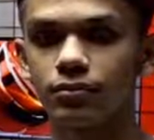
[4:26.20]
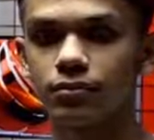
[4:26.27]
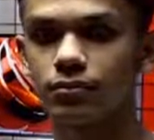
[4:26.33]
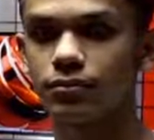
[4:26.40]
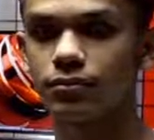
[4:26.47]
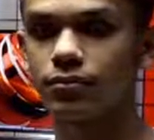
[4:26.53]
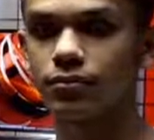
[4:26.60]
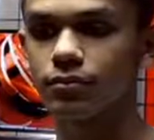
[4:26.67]

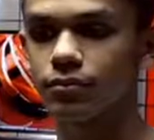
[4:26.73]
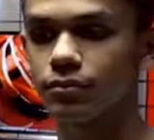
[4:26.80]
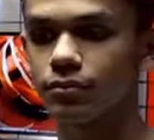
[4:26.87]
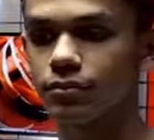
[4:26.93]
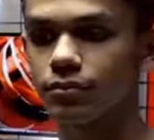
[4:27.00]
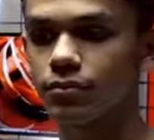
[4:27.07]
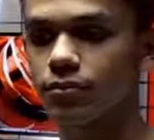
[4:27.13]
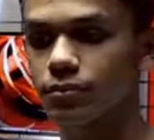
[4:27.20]

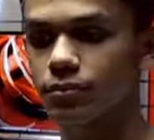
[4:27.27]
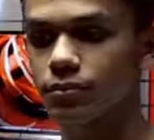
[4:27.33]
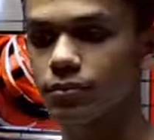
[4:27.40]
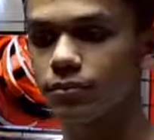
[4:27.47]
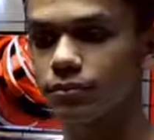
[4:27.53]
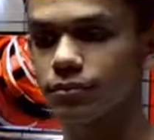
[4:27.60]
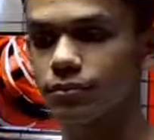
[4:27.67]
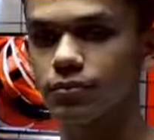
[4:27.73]

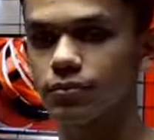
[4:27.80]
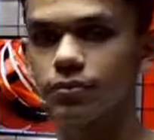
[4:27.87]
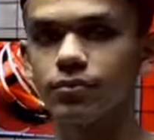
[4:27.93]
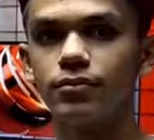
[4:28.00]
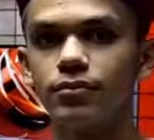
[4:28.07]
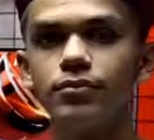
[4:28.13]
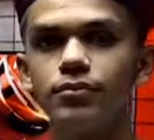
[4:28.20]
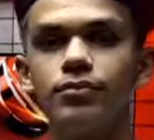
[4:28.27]

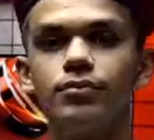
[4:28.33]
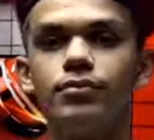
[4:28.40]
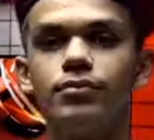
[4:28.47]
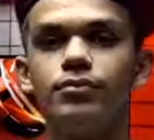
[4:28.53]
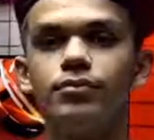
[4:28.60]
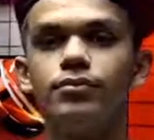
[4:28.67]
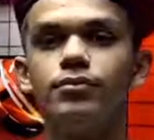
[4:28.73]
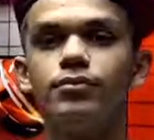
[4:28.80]

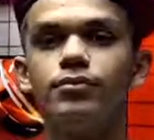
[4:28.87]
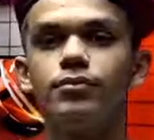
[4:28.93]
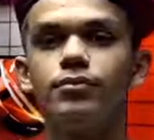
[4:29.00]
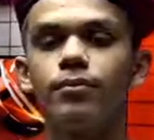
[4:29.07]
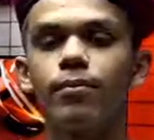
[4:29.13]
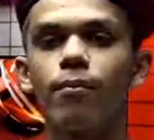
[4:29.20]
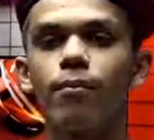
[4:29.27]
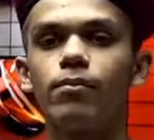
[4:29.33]

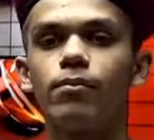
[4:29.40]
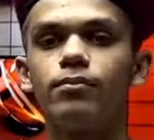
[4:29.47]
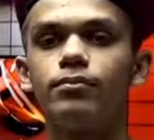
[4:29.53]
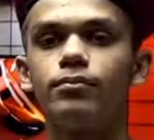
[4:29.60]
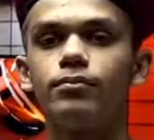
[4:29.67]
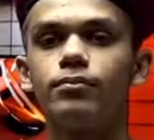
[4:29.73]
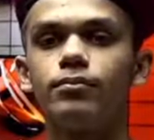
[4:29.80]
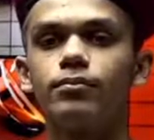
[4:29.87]

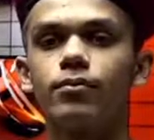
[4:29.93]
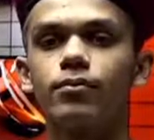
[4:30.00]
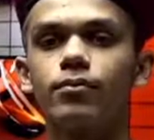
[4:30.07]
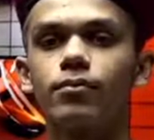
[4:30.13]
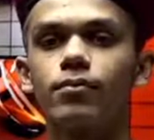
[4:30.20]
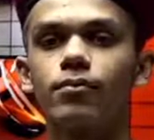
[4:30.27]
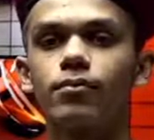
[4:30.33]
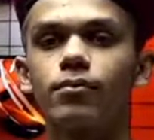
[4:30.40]

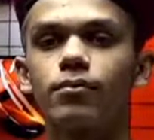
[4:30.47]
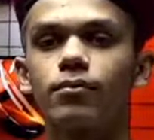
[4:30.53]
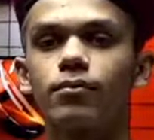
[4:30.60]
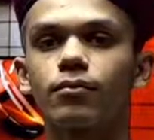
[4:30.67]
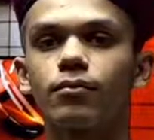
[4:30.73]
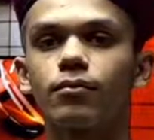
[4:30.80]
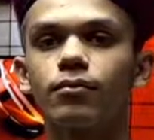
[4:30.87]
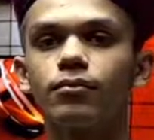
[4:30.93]

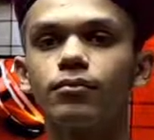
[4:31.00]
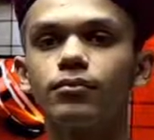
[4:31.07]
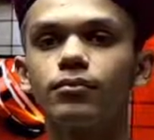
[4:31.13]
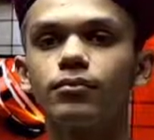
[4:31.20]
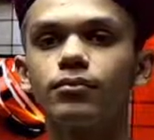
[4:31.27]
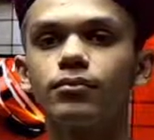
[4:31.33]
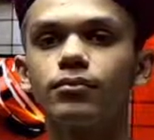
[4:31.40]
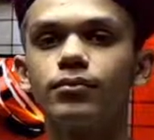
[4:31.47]

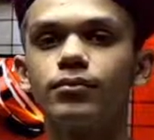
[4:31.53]
The person shown says nothing.